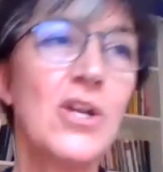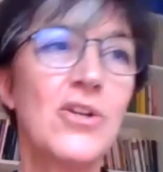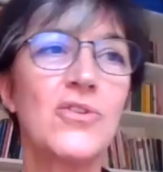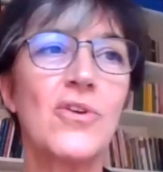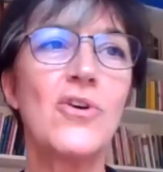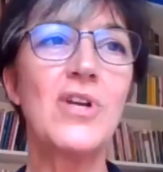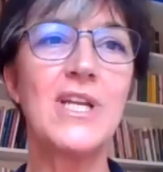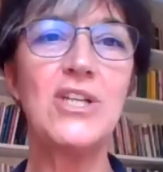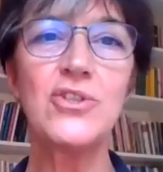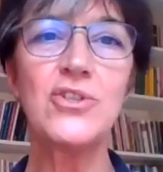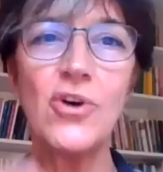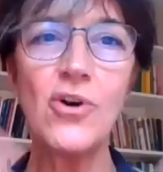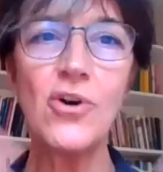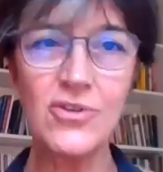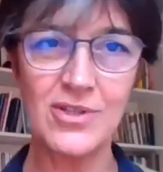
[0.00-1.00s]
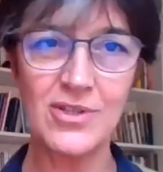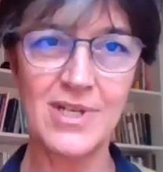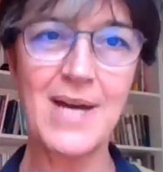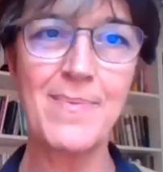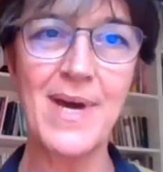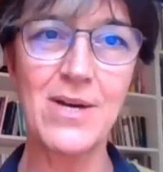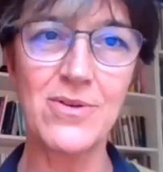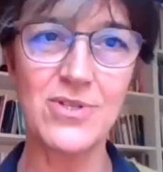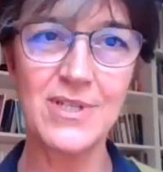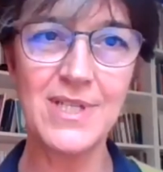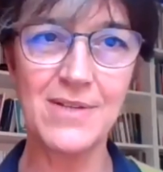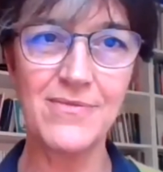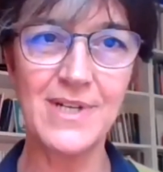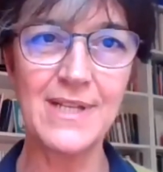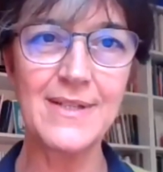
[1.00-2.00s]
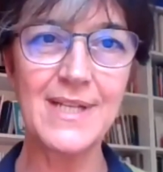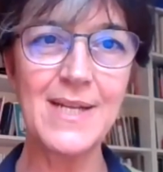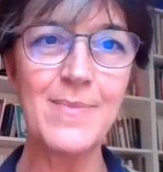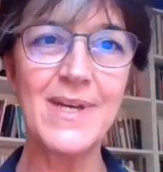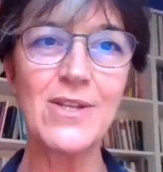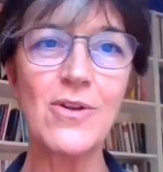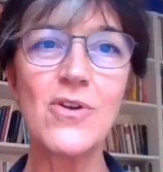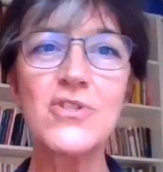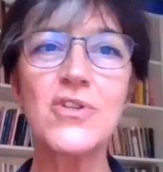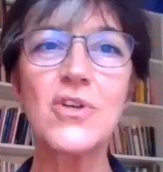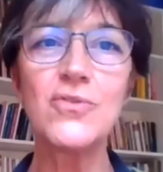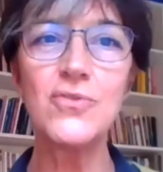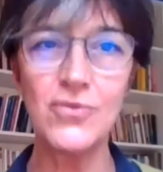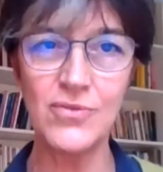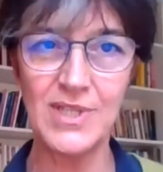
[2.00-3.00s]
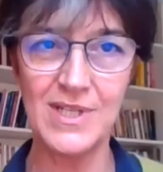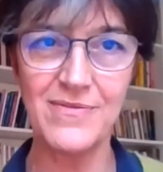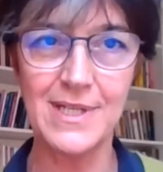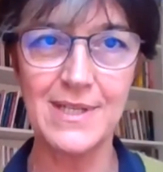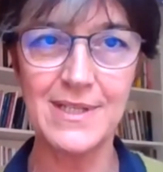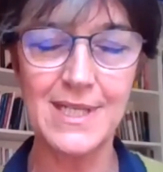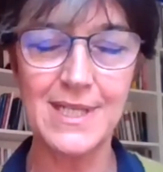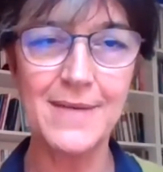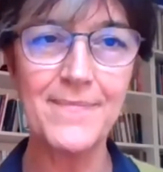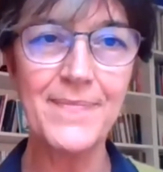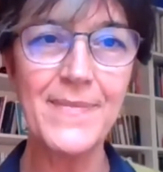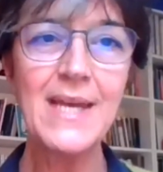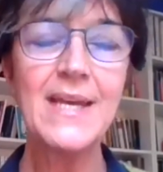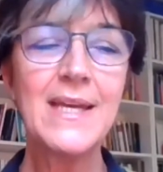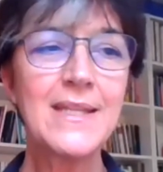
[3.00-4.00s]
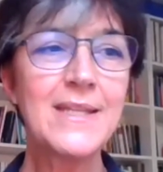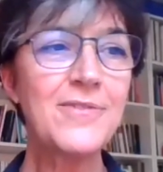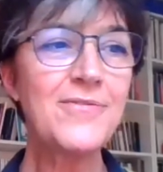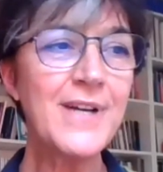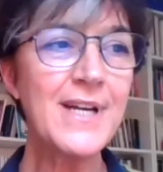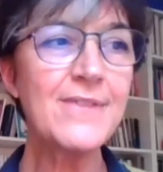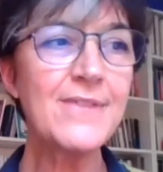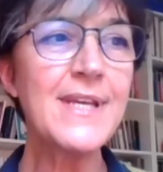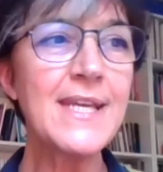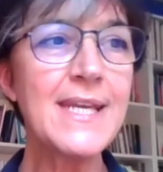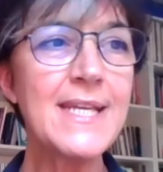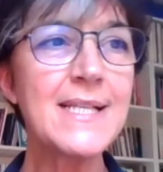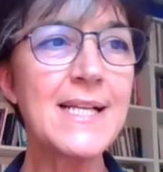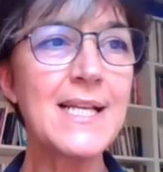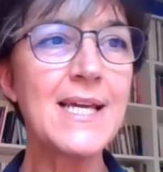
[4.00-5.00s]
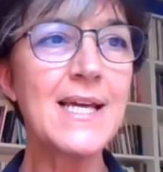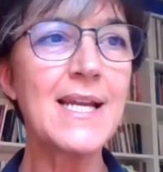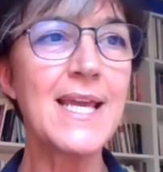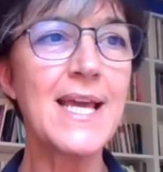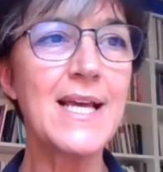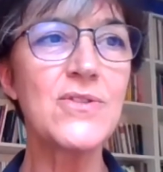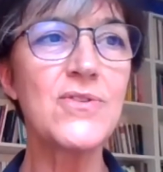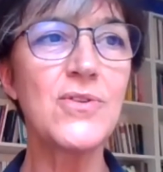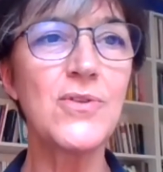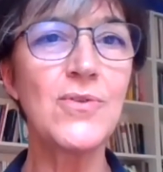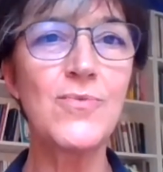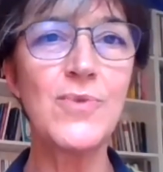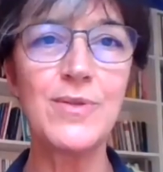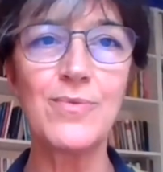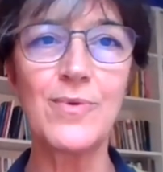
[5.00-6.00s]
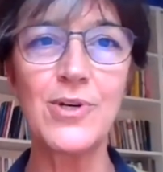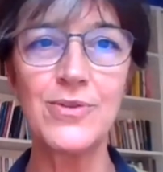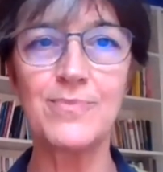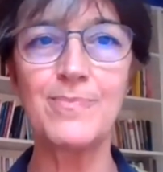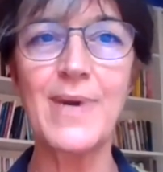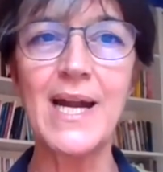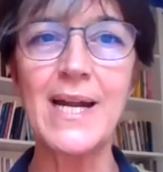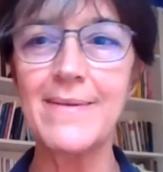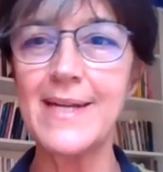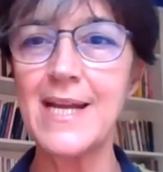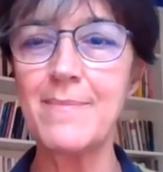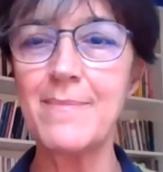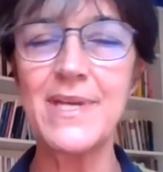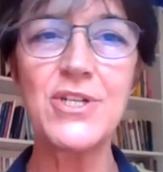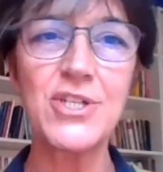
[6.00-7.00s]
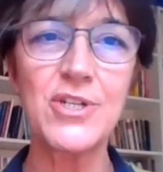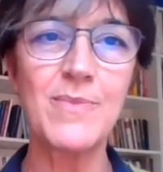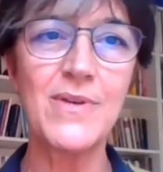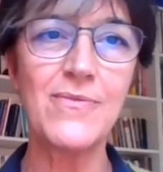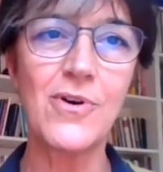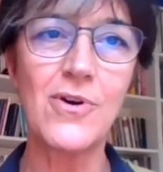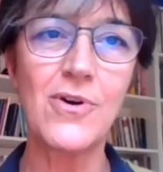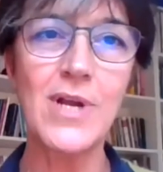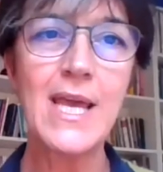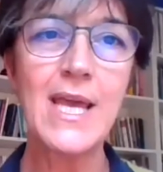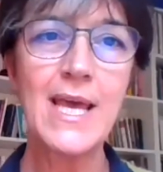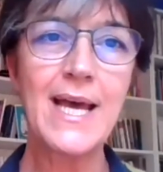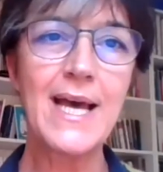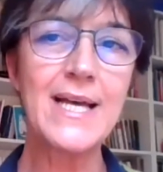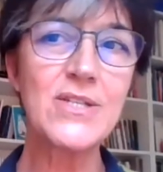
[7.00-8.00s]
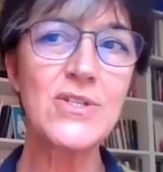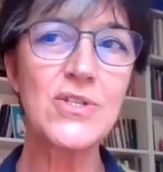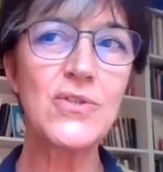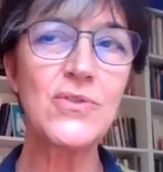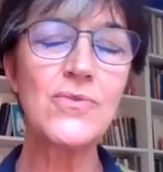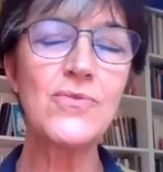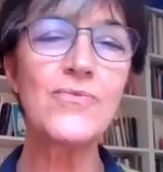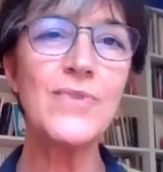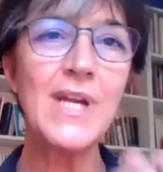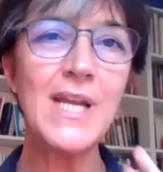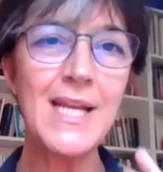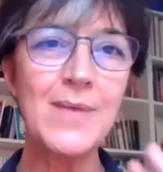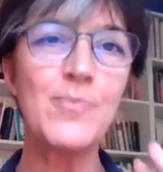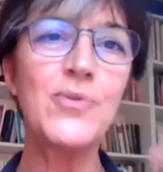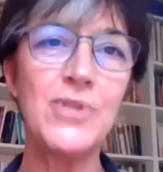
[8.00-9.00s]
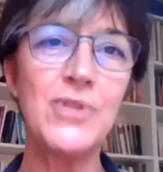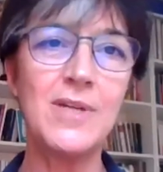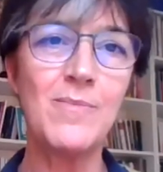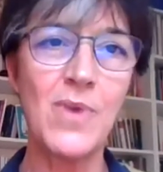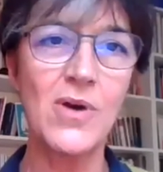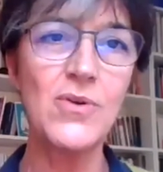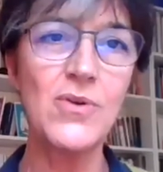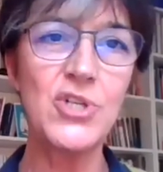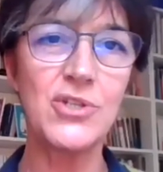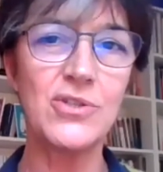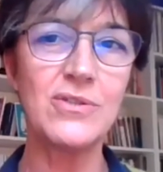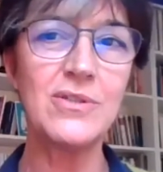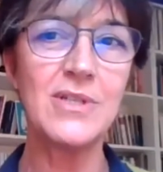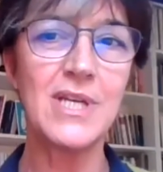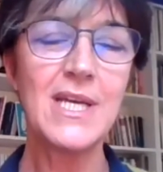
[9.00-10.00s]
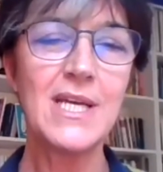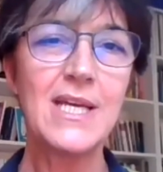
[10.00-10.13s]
not only talk about differently, but also do differently. The first thing is clearly has to do with what Barbara mentioned before, as to really put in motion